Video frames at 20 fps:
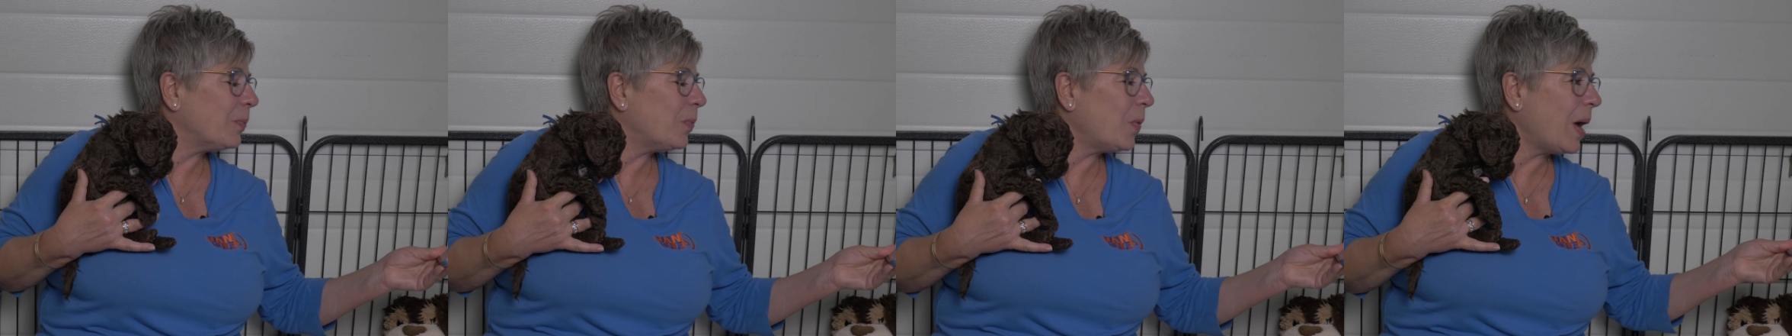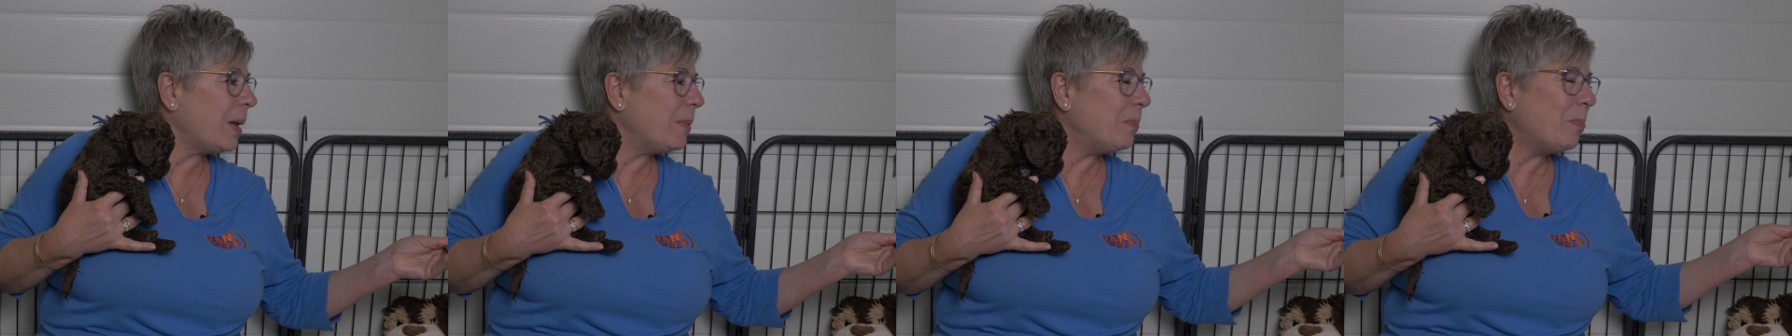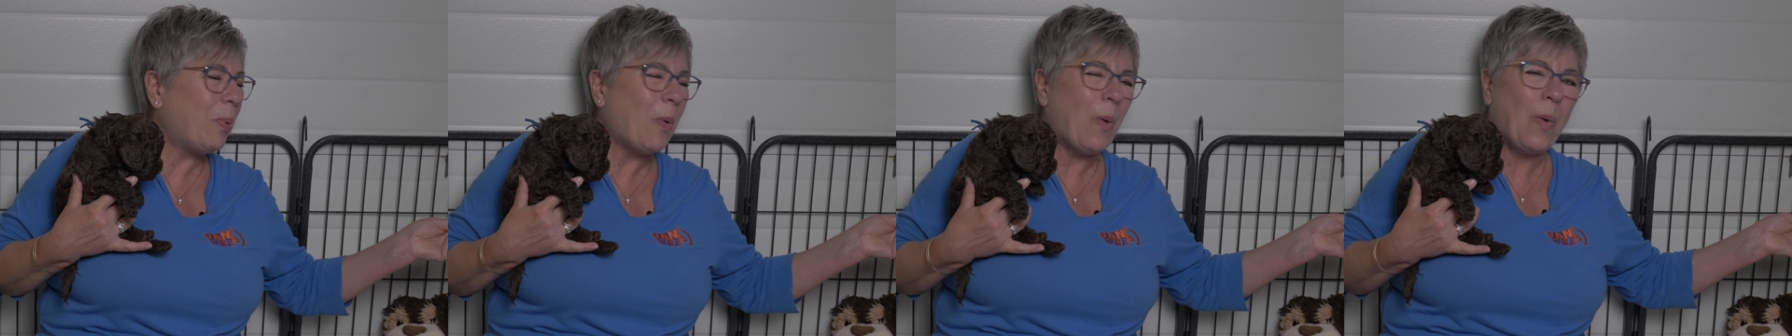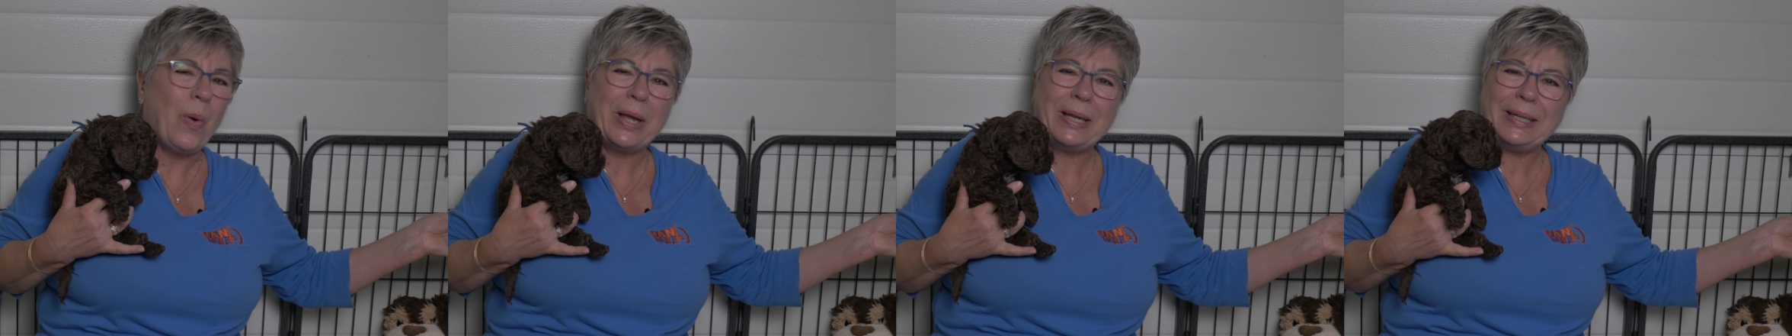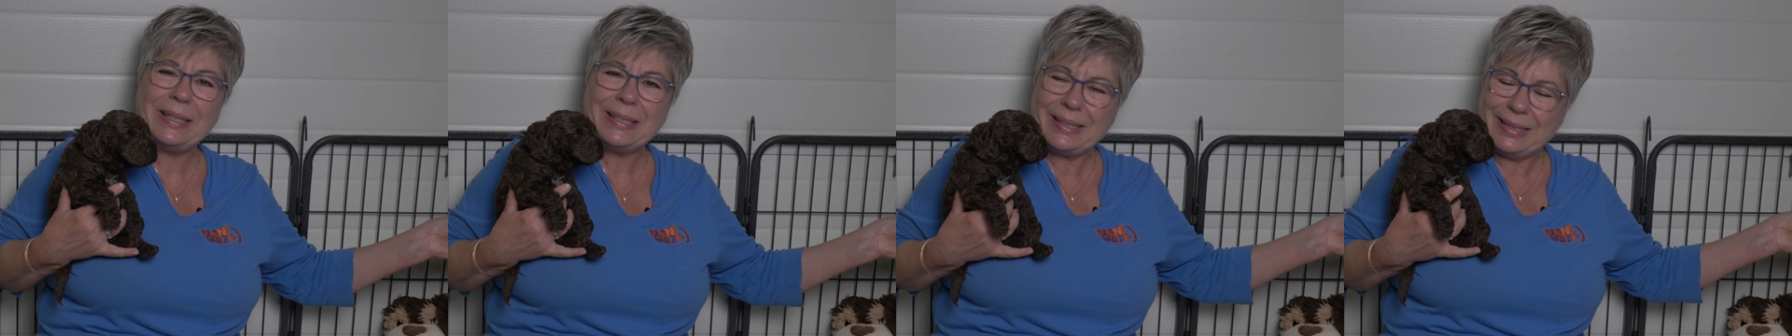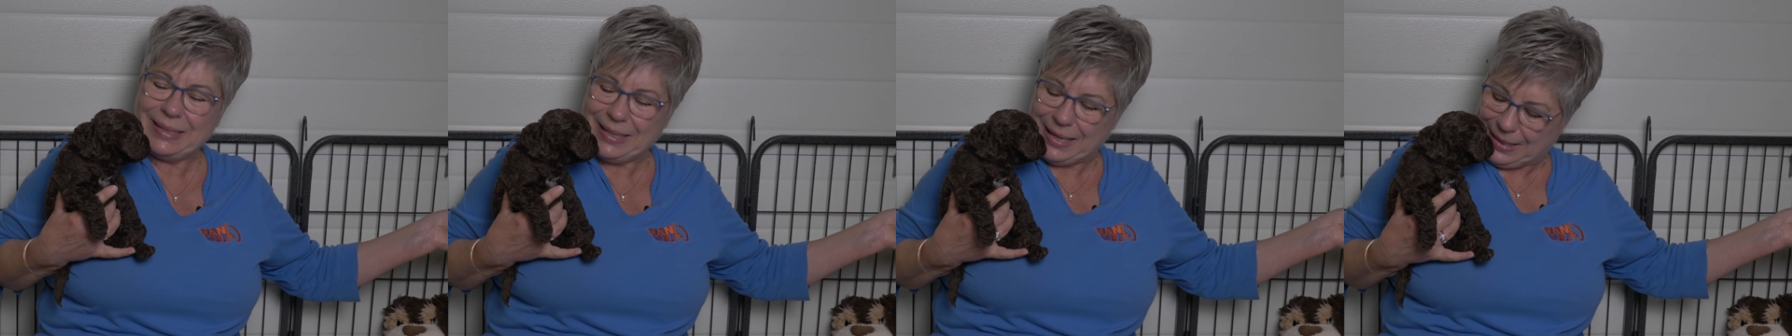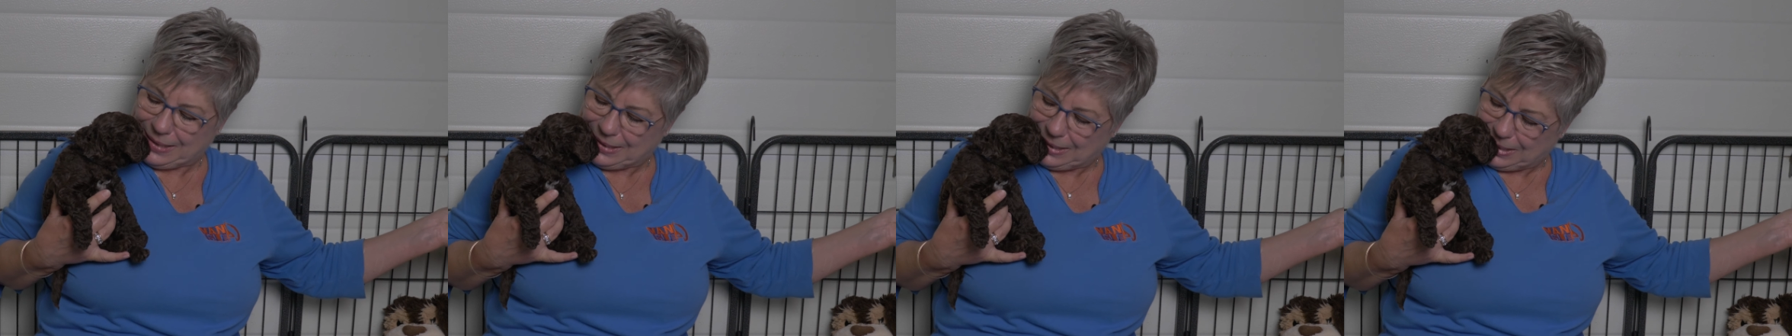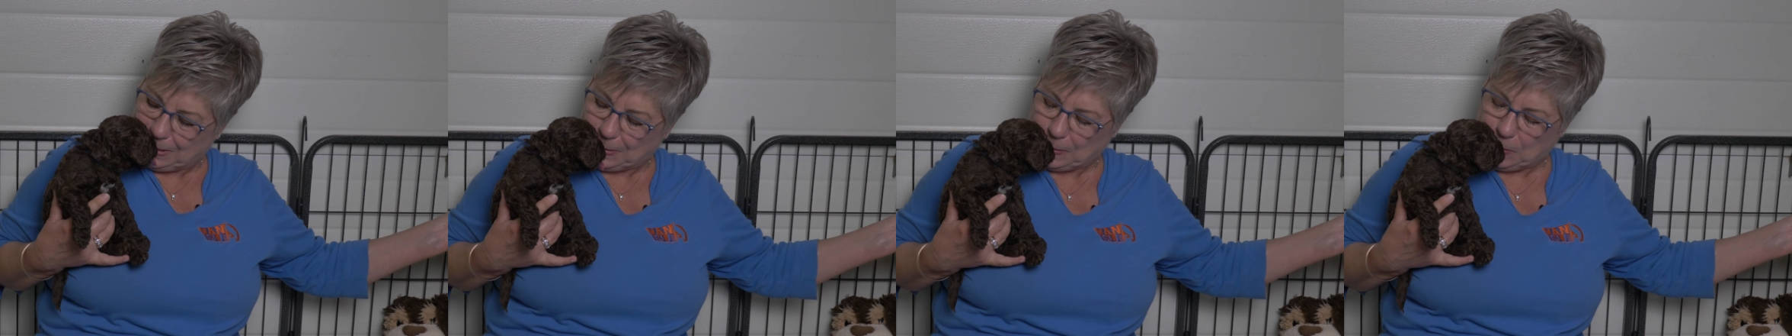
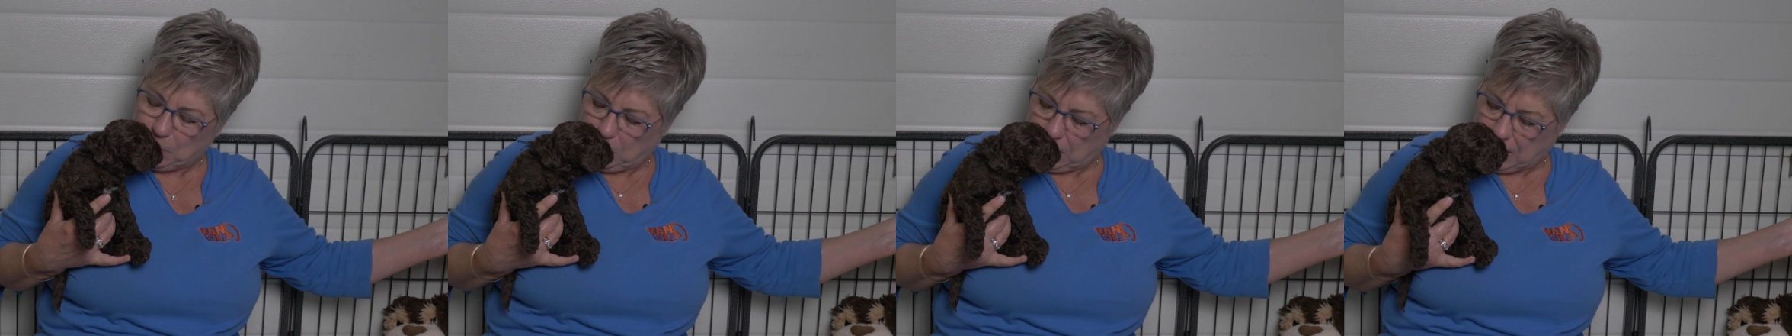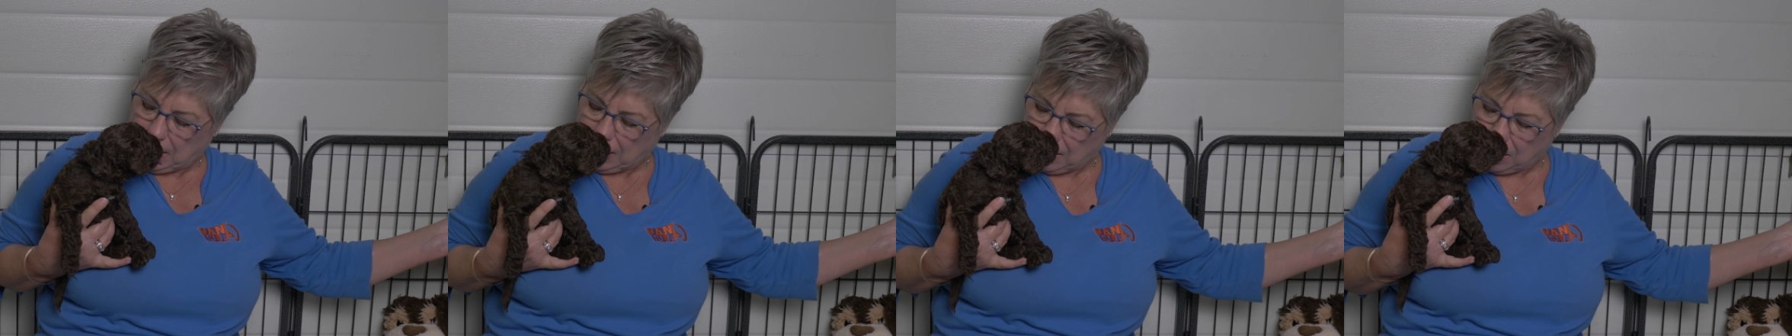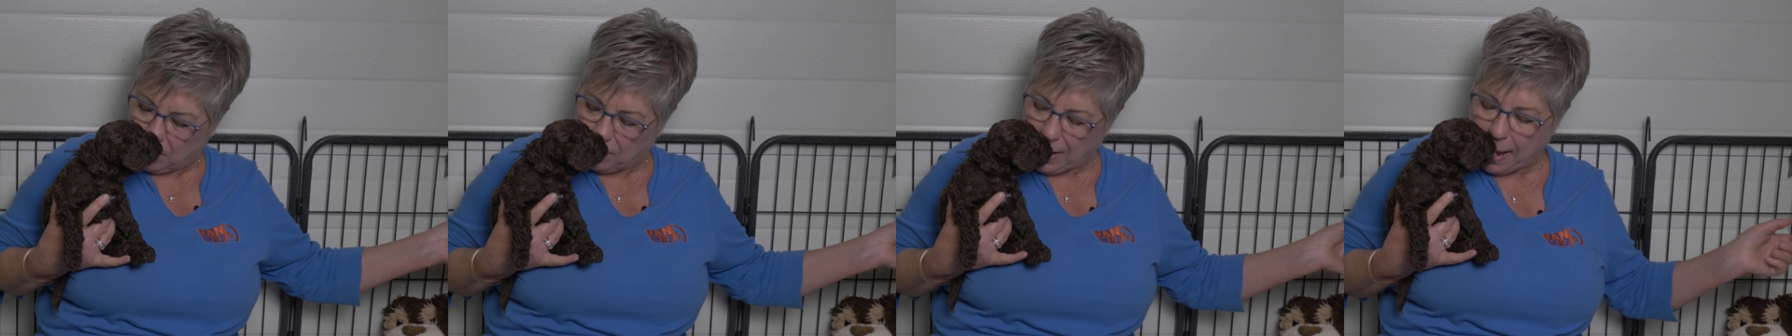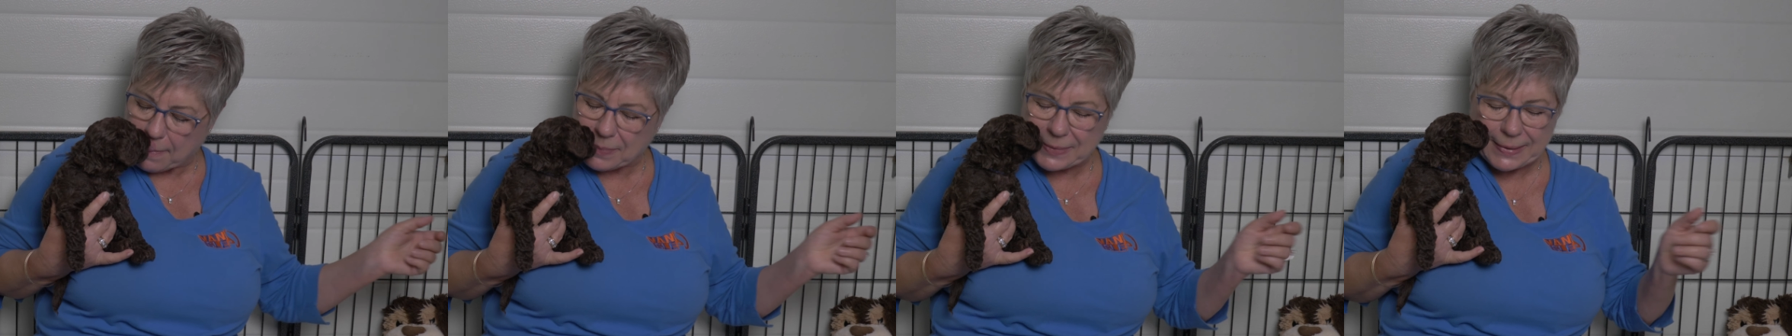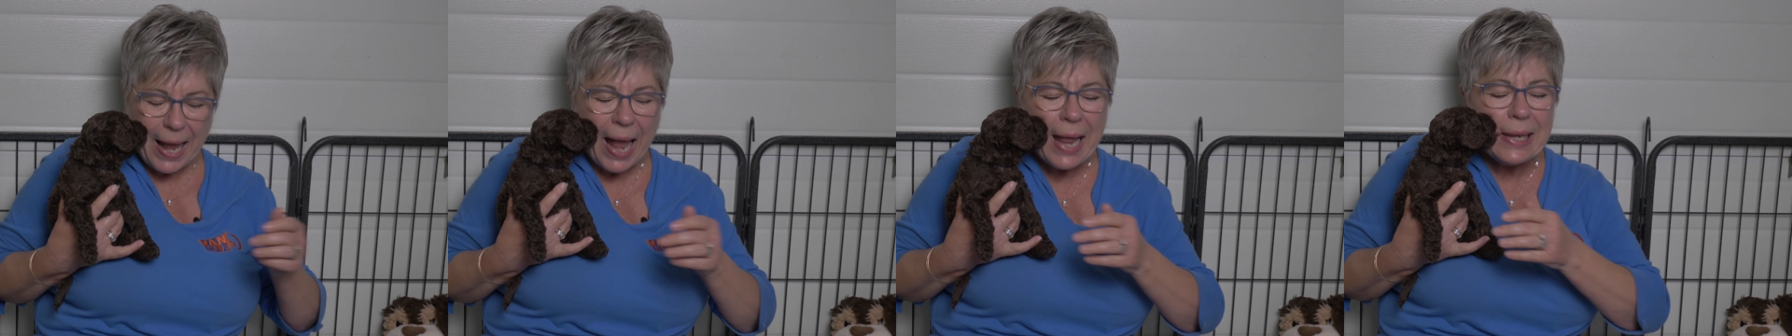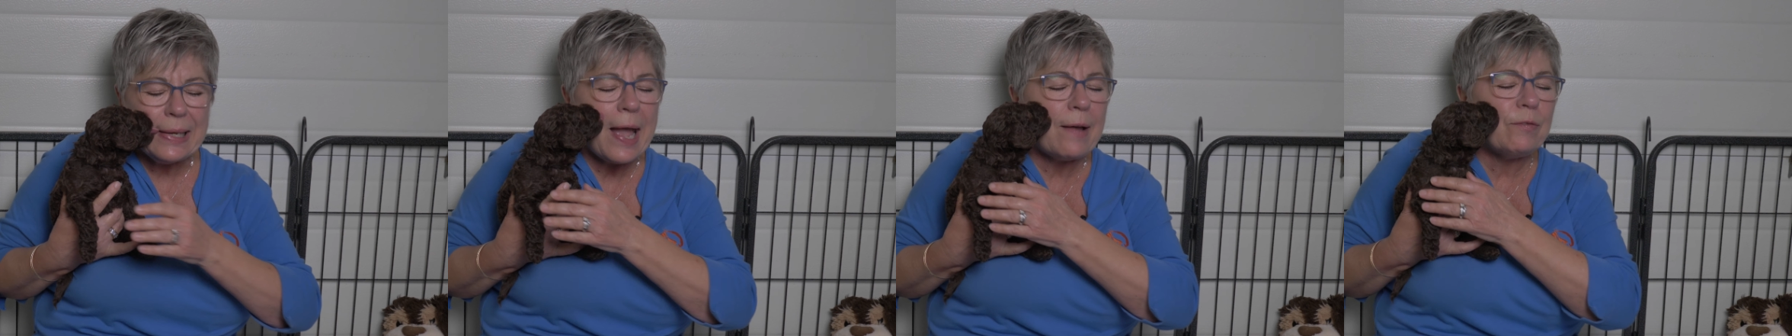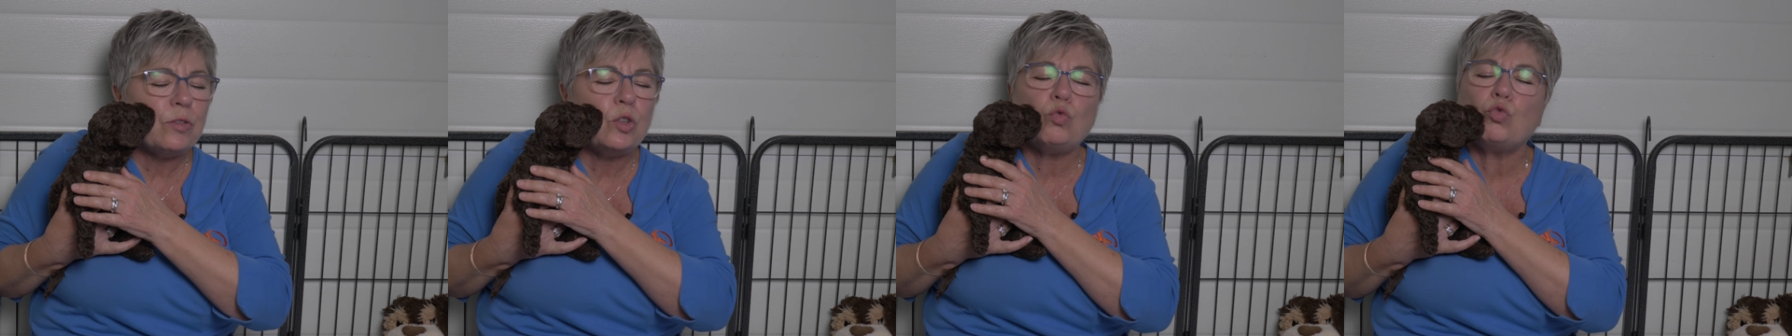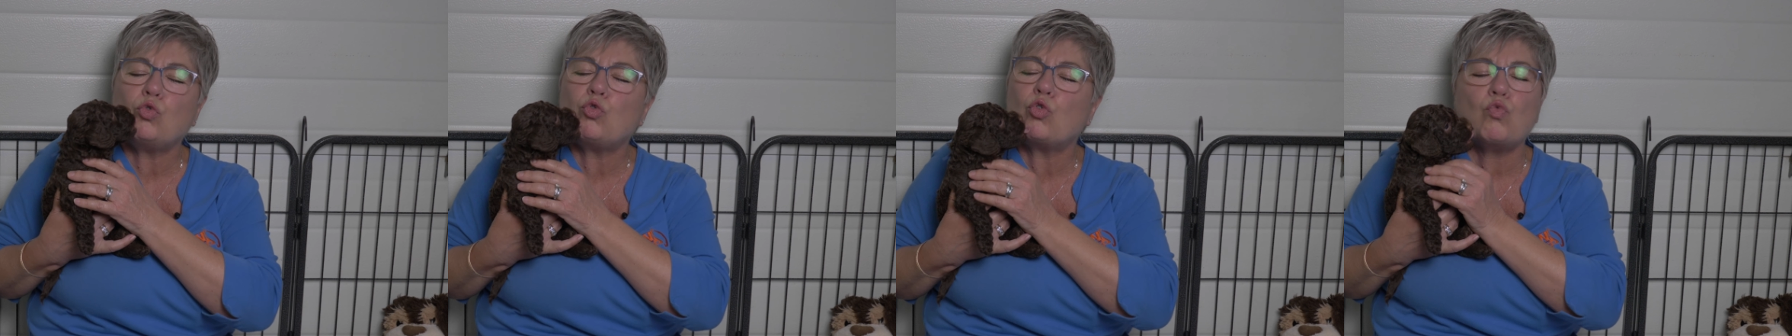1.62 kilograms. I love
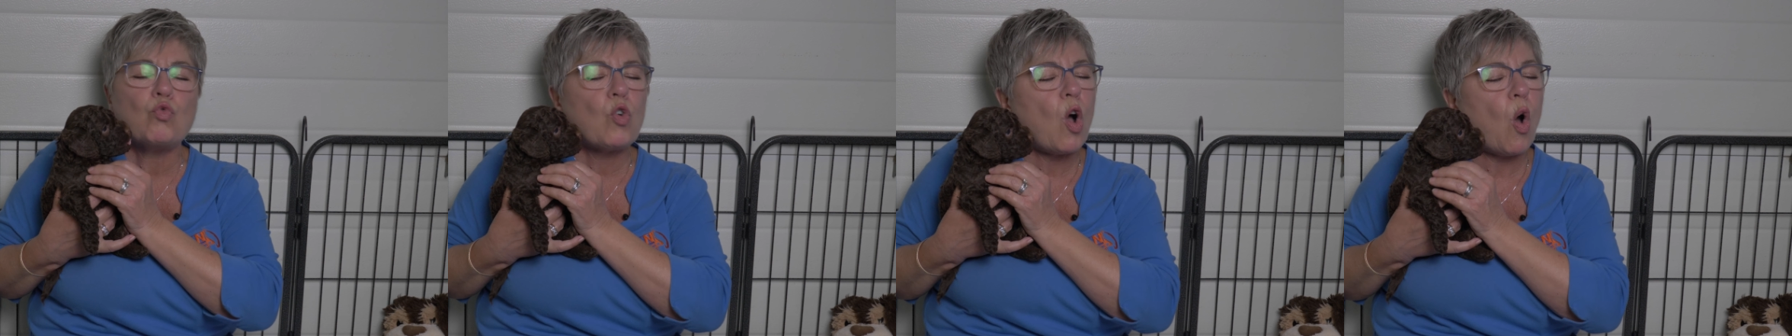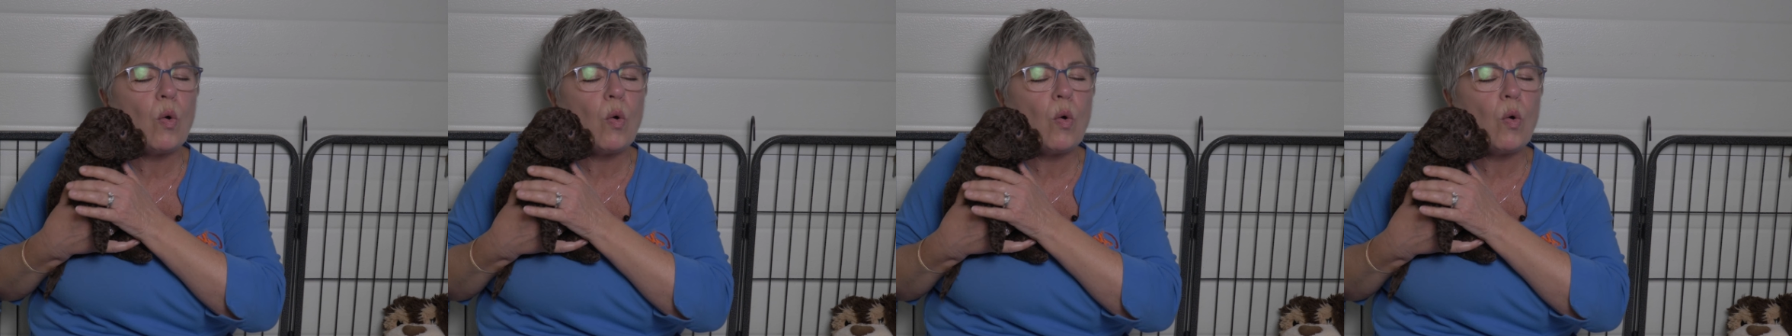you too.